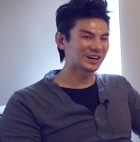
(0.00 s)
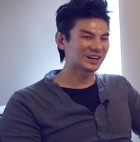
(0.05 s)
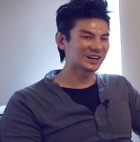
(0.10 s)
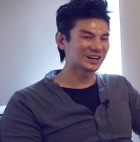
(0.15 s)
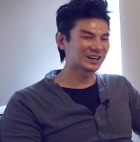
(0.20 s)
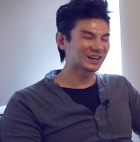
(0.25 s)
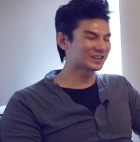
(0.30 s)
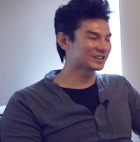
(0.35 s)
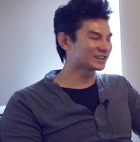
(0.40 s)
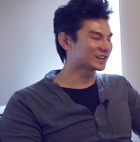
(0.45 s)

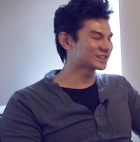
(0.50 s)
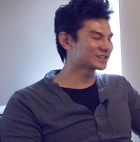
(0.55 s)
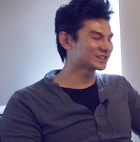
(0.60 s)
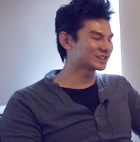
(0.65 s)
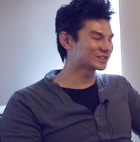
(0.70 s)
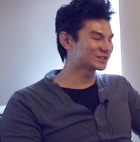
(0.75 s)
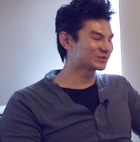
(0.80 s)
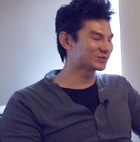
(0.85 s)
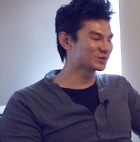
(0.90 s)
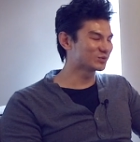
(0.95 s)
I
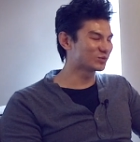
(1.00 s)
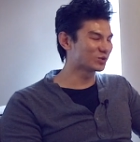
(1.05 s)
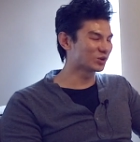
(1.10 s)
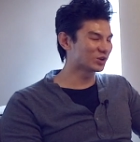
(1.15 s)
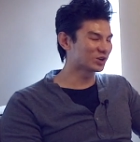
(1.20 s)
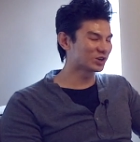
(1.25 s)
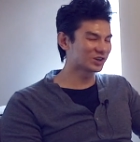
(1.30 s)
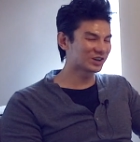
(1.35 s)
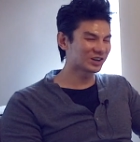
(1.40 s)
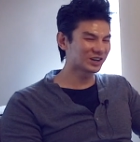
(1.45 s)
tend to be
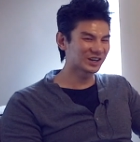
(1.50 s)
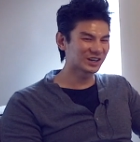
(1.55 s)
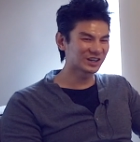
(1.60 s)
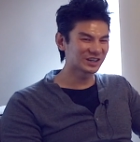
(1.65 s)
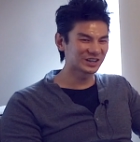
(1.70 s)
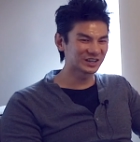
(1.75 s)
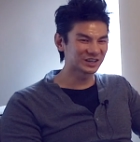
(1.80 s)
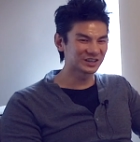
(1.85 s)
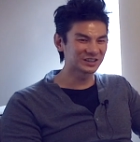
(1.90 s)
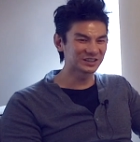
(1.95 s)
more
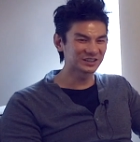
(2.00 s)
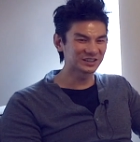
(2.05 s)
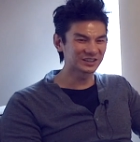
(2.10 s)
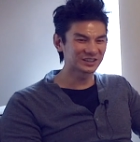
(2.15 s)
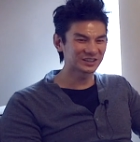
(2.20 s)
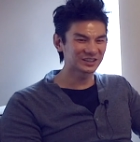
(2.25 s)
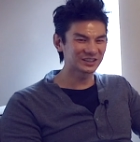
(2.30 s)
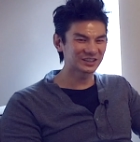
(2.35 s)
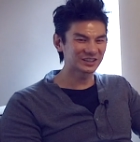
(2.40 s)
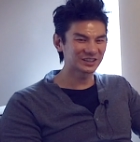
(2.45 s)

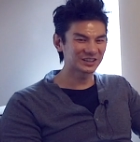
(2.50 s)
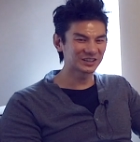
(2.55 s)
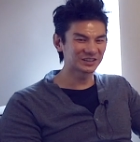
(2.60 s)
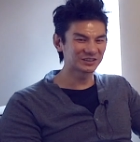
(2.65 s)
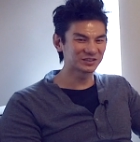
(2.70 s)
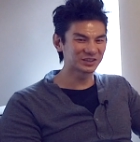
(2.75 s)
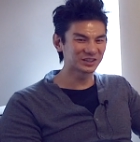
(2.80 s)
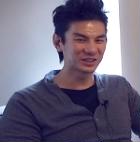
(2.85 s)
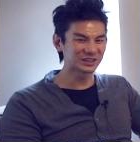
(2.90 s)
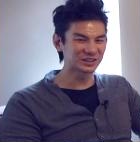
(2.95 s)

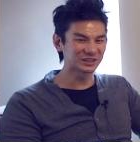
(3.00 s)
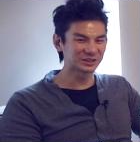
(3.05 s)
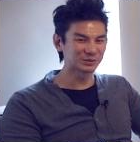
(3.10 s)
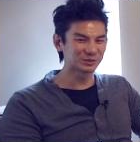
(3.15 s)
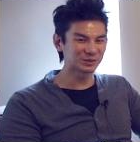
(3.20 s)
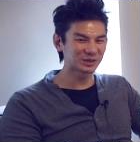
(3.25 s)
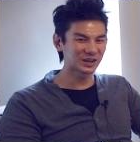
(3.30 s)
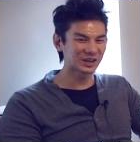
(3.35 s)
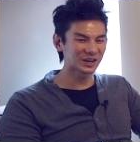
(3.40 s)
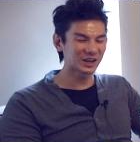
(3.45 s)

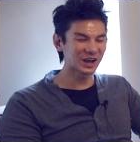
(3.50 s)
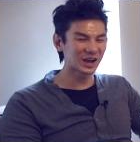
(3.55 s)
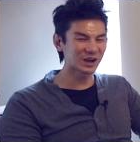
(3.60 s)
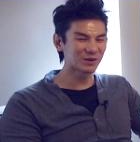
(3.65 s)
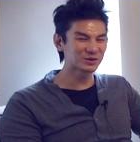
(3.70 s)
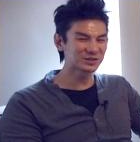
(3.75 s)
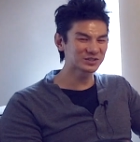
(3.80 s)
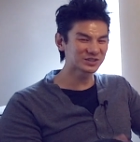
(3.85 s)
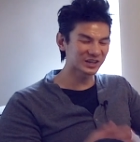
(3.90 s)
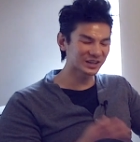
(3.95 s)

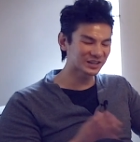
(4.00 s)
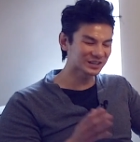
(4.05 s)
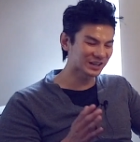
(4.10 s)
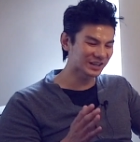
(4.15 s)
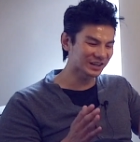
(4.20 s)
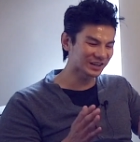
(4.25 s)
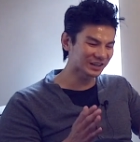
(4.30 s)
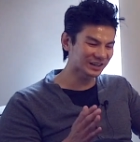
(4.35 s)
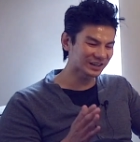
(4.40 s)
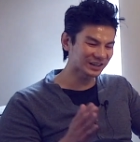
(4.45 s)
I would say
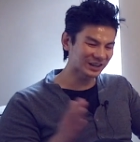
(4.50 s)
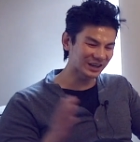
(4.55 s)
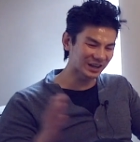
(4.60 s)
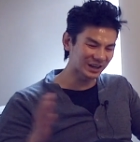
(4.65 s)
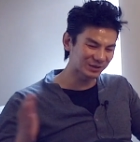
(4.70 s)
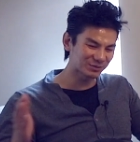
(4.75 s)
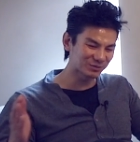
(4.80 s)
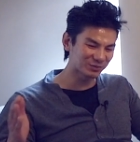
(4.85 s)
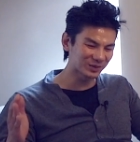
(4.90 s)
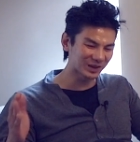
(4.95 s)
like
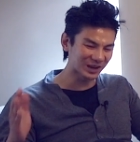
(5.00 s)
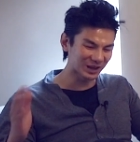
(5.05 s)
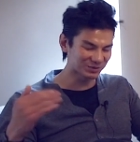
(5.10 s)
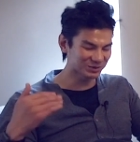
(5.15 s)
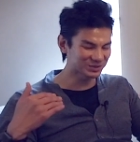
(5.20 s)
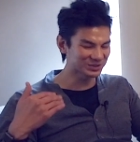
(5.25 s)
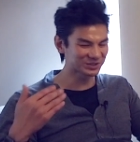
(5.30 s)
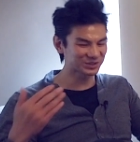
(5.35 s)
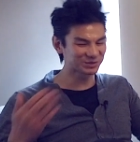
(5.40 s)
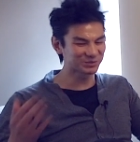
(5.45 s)

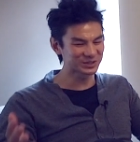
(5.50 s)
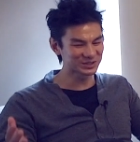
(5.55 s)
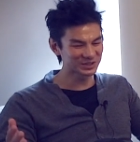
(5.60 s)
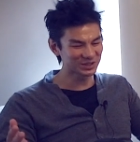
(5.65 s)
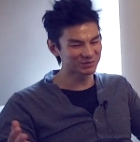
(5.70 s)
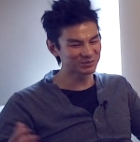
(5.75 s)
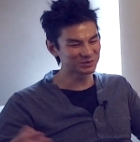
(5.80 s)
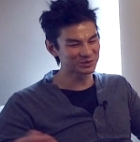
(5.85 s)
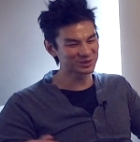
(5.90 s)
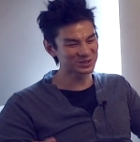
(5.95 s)
I consider
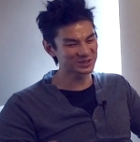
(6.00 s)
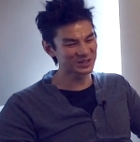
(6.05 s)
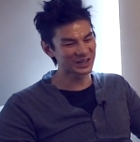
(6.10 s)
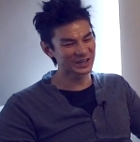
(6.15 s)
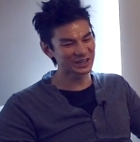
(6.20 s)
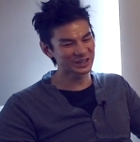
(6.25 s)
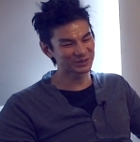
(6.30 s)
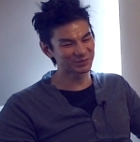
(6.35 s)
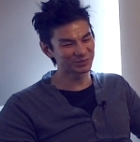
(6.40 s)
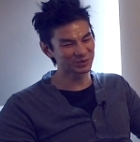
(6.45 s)
myself full
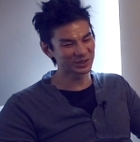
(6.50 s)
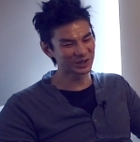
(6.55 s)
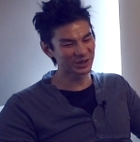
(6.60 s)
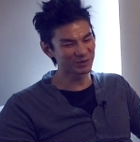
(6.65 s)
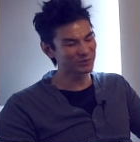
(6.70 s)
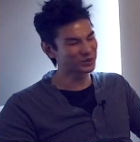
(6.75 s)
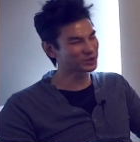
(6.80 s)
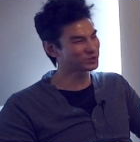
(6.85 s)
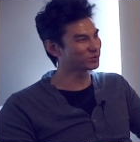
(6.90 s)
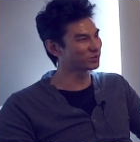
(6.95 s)
stack, but
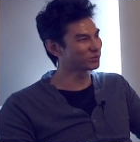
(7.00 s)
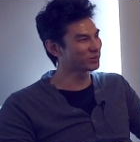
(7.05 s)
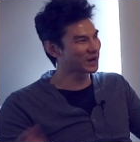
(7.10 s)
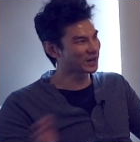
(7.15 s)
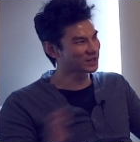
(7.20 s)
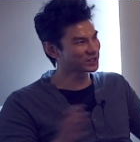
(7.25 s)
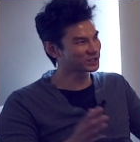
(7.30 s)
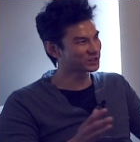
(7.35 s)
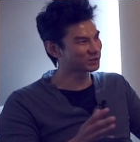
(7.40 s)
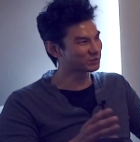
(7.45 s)
I'm much more
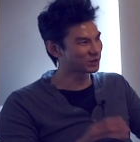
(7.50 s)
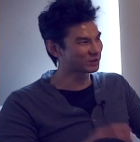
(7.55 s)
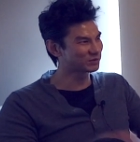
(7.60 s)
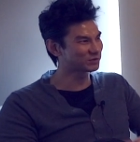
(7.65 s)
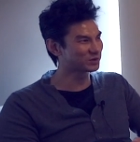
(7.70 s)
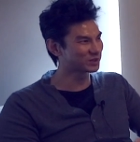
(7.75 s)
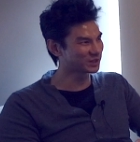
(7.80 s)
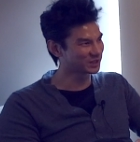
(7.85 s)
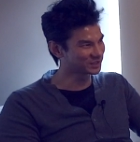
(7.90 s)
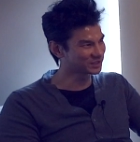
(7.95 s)
passionate
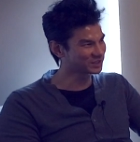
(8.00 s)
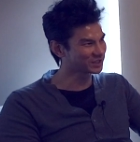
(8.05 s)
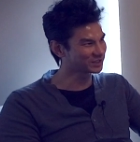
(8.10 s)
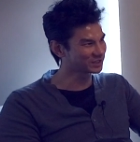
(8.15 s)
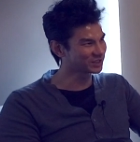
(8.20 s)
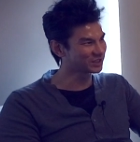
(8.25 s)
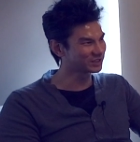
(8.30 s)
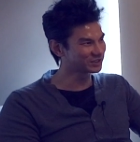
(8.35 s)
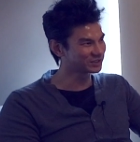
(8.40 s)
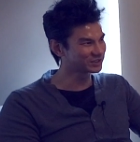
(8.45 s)
about front end
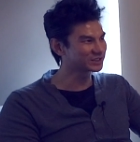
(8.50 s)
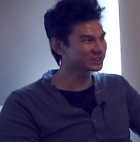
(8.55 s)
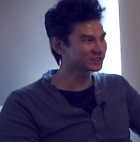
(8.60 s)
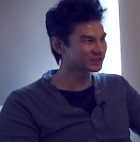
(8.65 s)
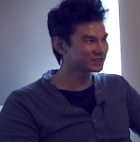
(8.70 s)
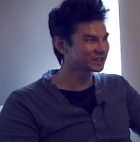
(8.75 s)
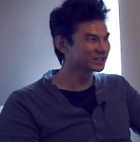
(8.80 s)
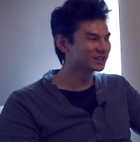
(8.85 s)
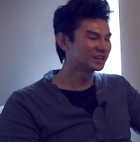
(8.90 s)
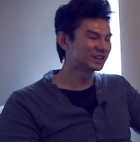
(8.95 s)

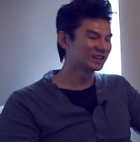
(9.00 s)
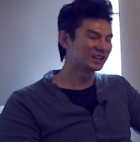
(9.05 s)
technologies.